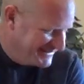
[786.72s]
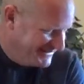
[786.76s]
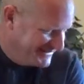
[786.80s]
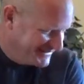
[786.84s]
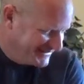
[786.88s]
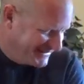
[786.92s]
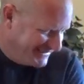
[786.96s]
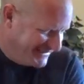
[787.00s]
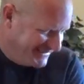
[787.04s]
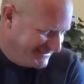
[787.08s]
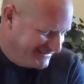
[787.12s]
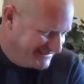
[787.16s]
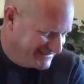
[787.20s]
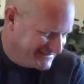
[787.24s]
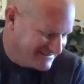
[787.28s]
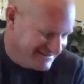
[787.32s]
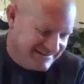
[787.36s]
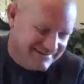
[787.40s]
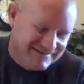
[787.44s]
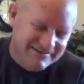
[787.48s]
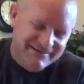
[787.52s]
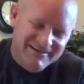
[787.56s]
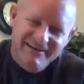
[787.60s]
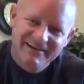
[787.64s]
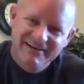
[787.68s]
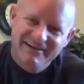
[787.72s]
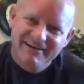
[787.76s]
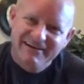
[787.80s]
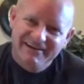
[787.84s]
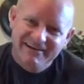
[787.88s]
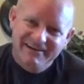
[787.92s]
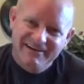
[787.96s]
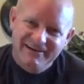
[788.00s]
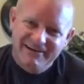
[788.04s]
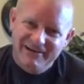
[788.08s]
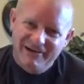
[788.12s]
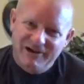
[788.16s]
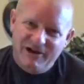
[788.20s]
okay. So,
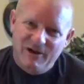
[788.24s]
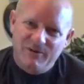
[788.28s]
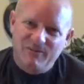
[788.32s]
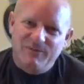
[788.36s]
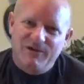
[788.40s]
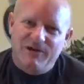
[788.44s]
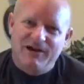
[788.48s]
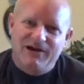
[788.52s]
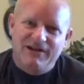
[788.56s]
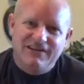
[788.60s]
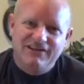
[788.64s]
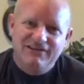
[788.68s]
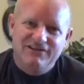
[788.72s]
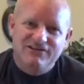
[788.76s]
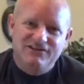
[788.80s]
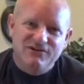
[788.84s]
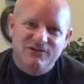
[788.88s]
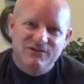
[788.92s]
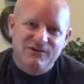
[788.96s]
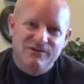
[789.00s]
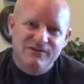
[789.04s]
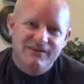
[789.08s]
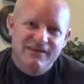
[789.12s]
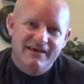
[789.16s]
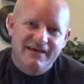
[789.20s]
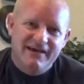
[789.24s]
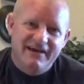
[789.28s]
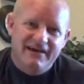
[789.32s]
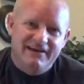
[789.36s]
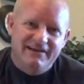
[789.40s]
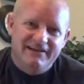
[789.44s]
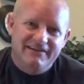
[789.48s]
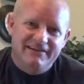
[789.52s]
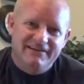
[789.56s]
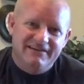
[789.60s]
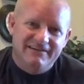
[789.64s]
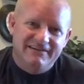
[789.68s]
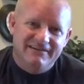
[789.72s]
hope y'all enjoyed
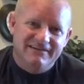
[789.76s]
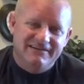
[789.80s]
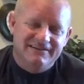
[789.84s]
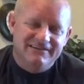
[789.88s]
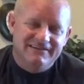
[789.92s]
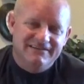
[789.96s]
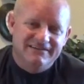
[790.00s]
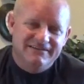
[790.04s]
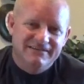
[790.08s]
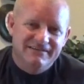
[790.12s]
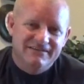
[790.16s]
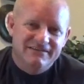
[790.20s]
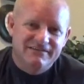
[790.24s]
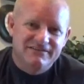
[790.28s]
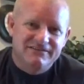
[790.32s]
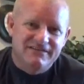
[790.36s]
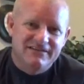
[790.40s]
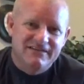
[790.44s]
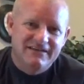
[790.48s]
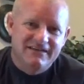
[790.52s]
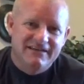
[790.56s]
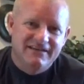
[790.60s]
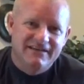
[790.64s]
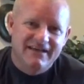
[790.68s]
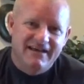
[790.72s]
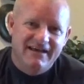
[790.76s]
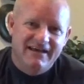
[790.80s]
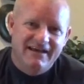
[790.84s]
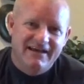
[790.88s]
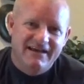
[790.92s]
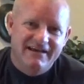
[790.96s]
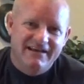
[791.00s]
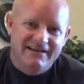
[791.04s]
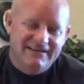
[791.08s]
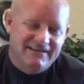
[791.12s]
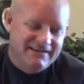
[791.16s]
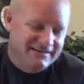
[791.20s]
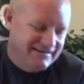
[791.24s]
that, seeing
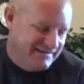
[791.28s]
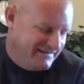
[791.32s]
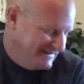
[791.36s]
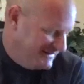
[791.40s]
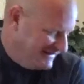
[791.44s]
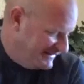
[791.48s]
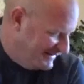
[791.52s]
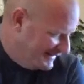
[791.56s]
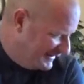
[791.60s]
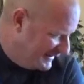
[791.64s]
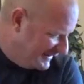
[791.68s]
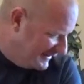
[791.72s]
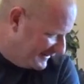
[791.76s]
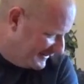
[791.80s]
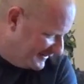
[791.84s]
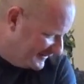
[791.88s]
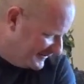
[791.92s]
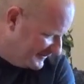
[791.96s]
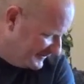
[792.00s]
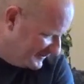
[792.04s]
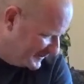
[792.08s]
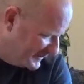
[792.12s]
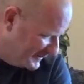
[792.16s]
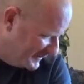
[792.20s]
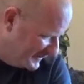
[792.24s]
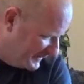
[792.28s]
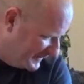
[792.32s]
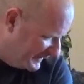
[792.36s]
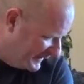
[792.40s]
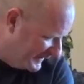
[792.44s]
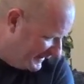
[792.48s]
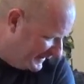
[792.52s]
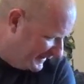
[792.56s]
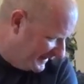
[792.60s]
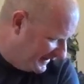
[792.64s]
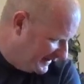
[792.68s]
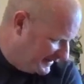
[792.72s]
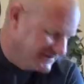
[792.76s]
that, and
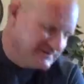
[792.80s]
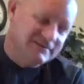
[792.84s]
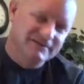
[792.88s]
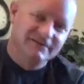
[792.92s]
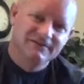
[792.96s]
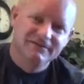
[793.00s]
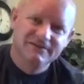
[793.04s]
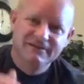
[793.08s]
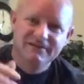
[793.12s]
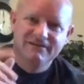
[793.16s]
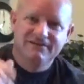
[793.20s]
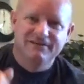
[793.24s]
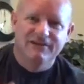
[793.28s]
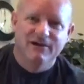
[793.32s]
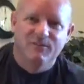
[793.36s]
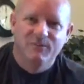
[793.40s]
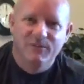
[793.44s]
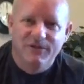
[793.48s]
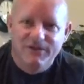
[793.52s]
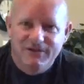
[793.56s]
also, y'all be